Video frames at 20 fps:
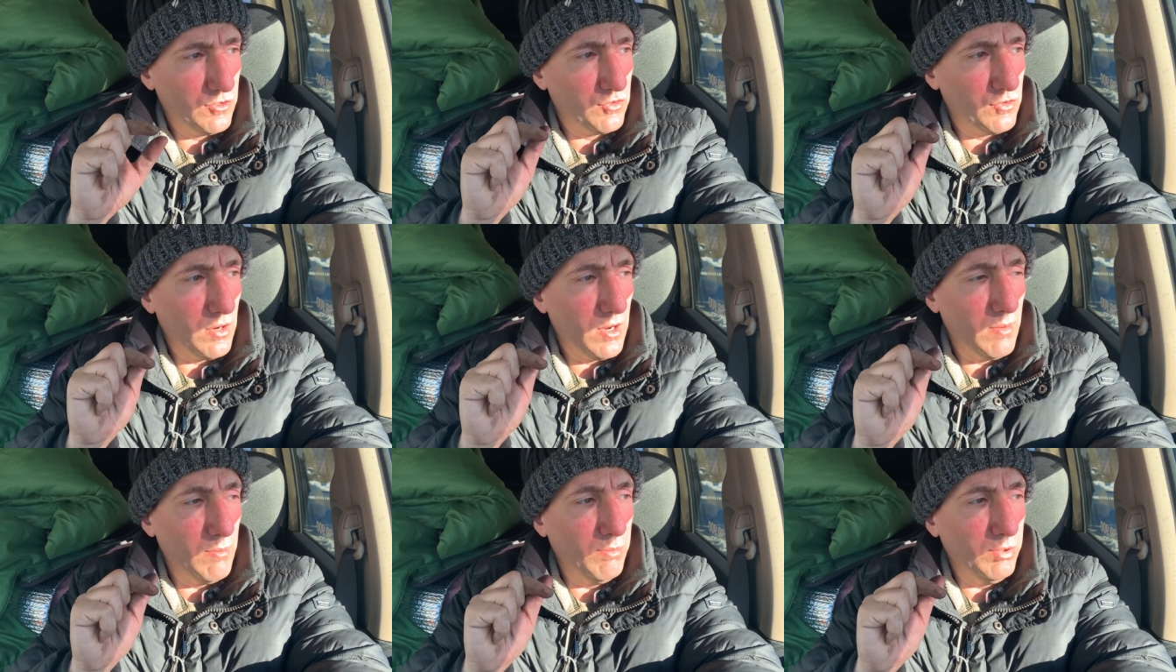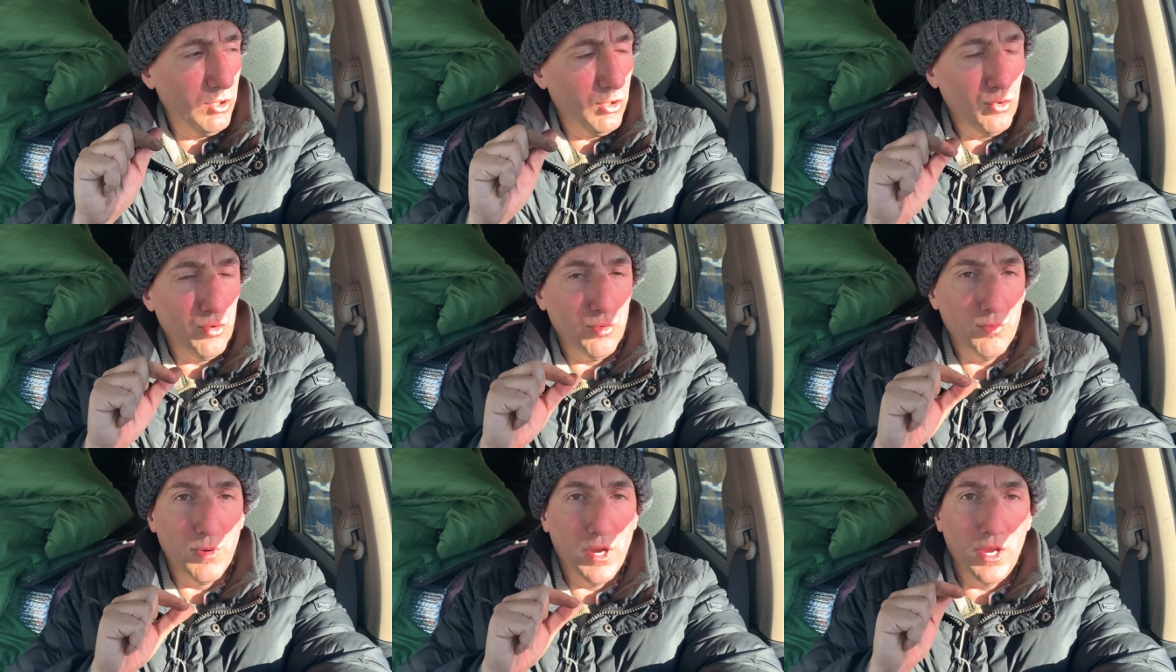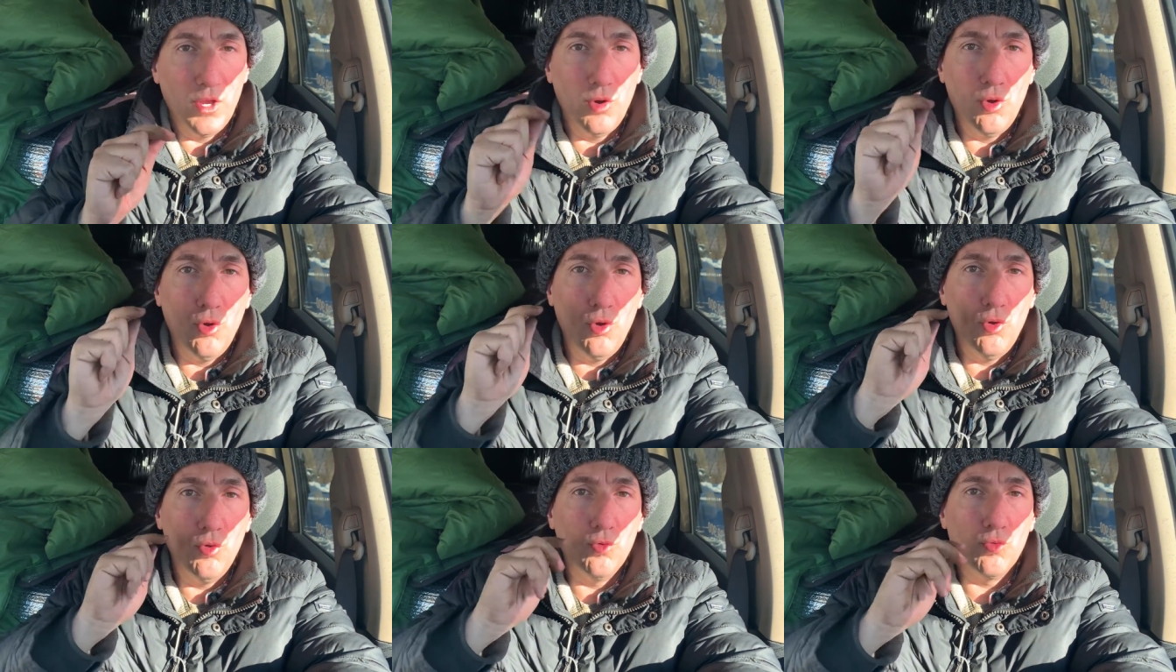so I blew my
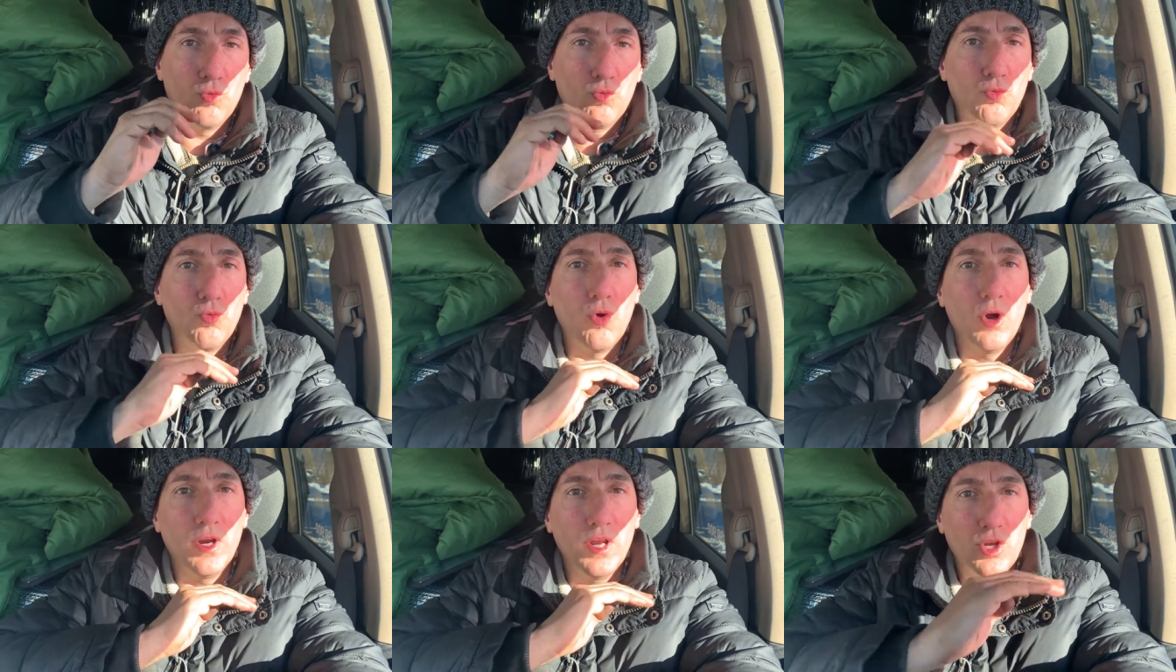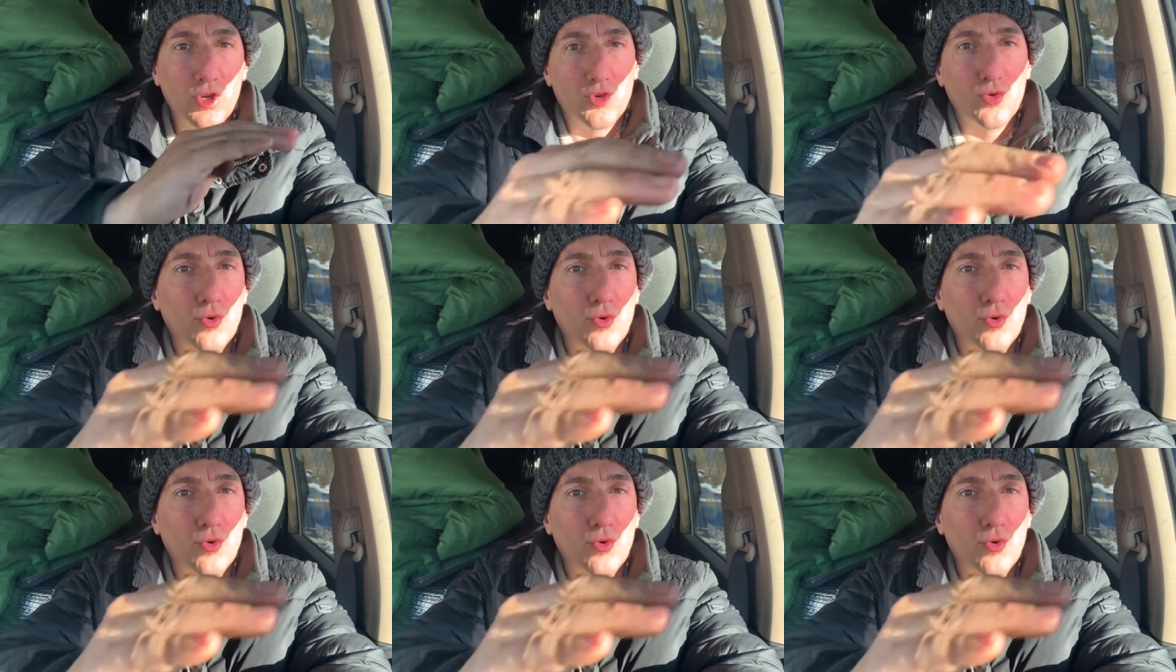whole running